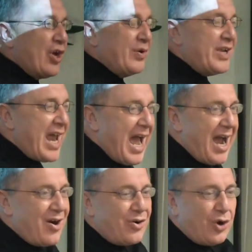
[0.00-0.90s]
So
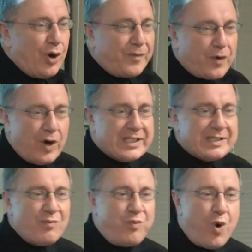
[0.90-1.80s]
now, of
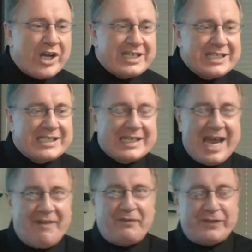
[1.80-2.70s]
course, what is
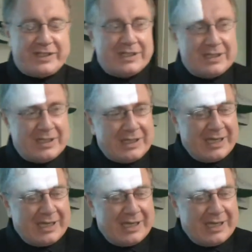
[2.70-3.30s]
left?